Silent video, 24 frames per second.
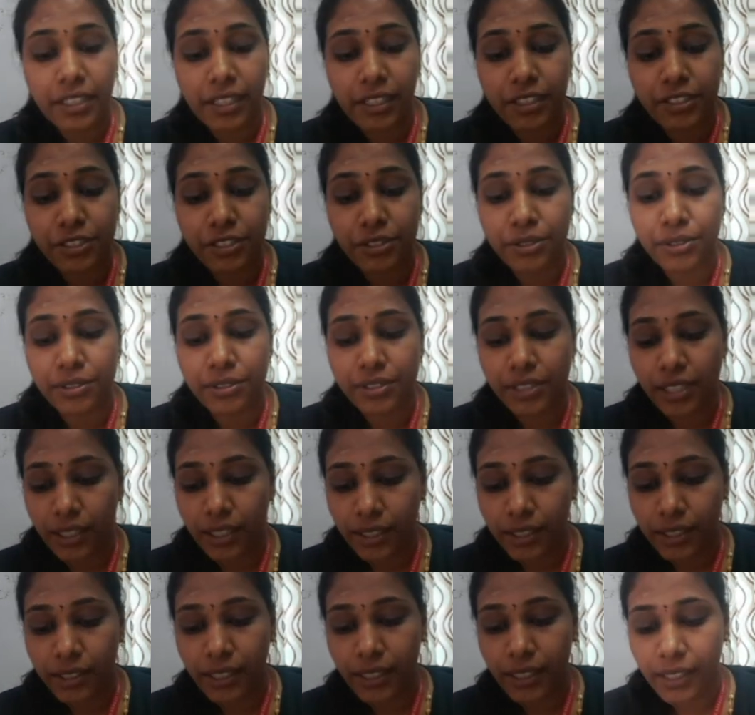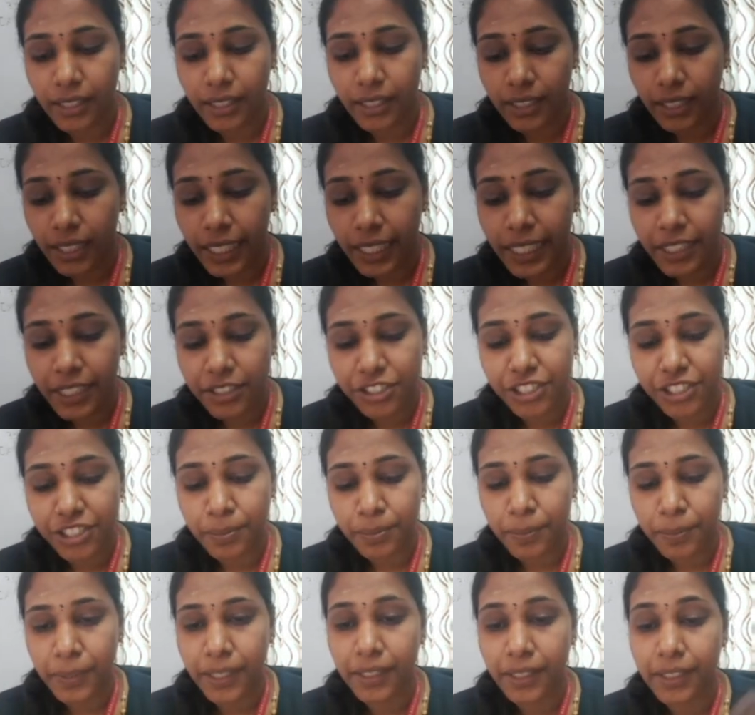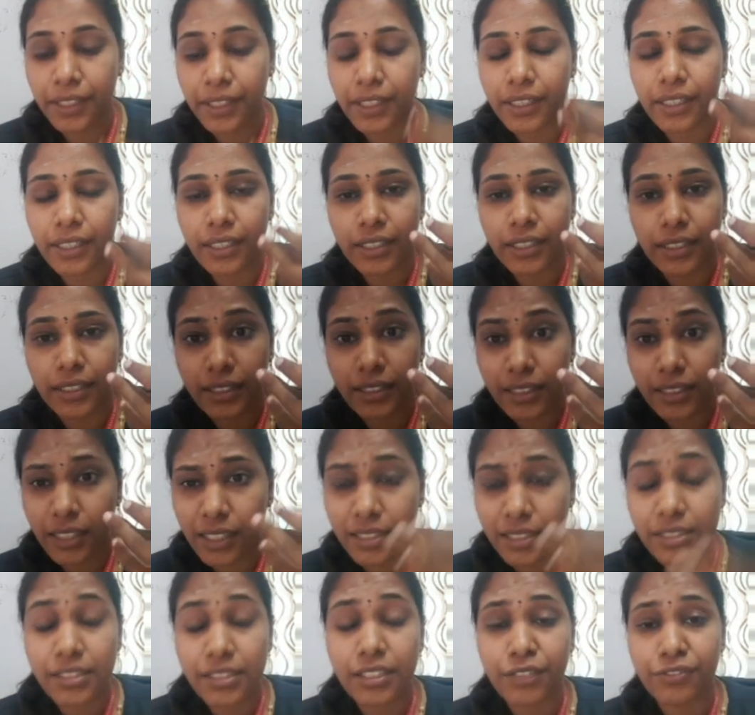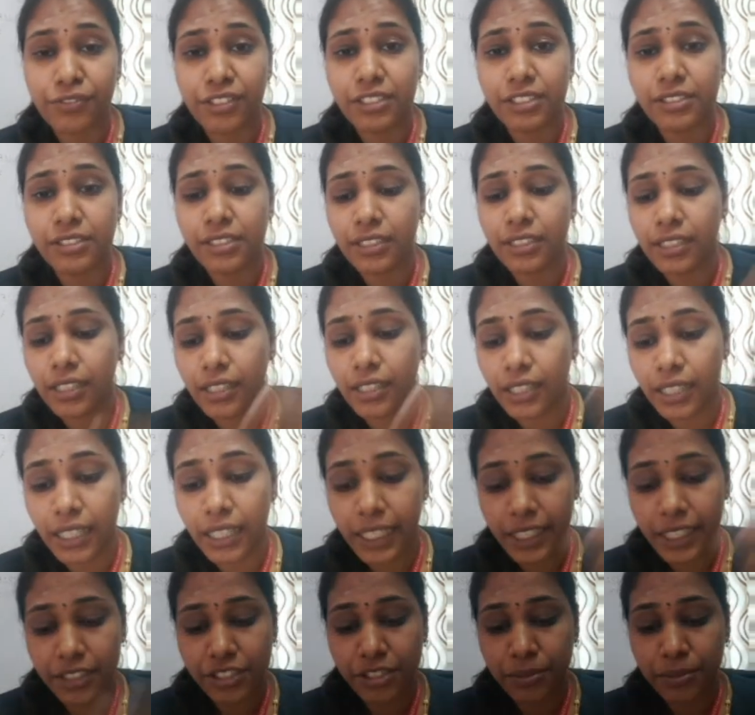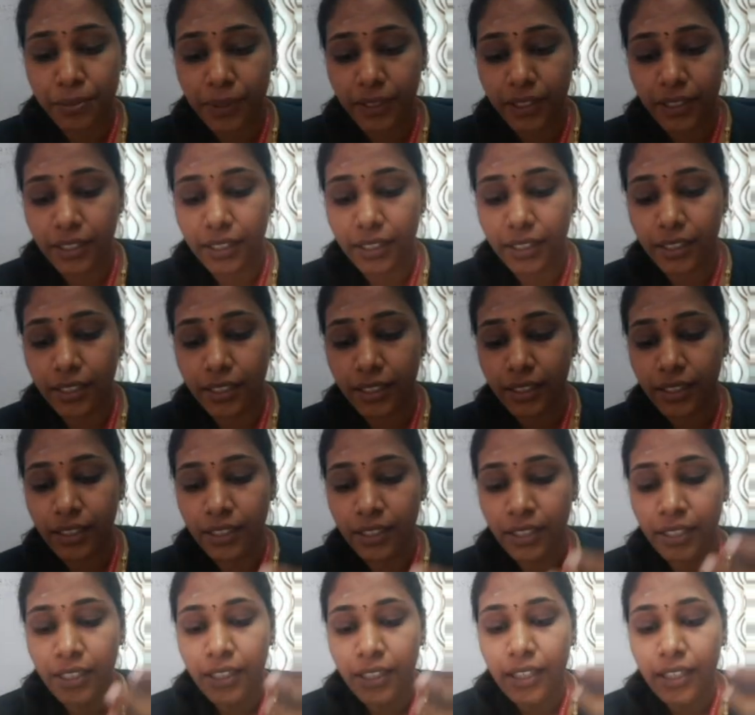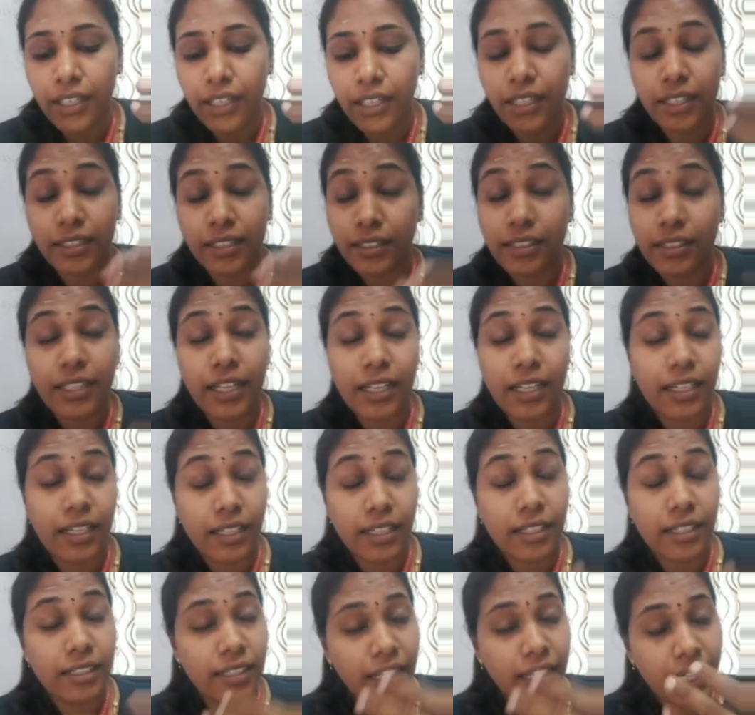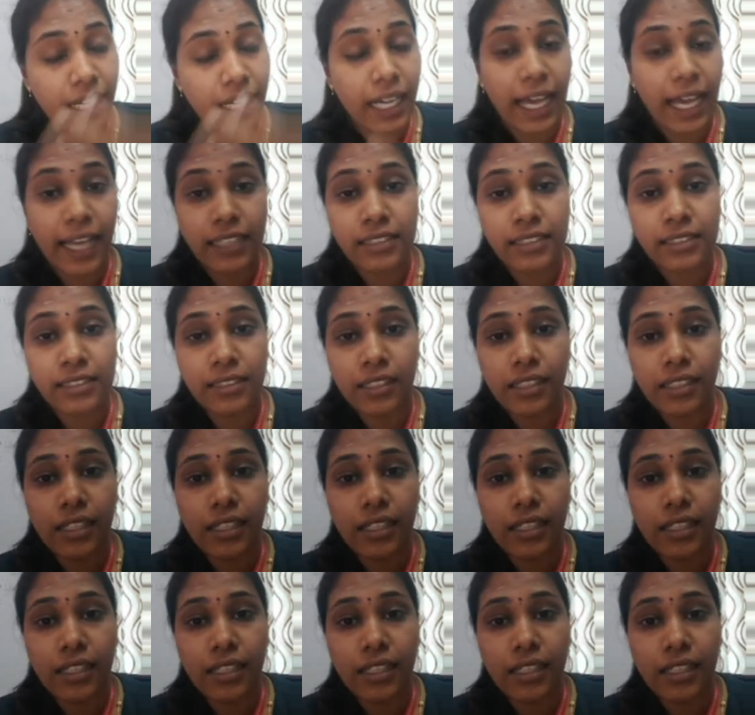issues. Then leadership and there is a difference in leadership. They lacks in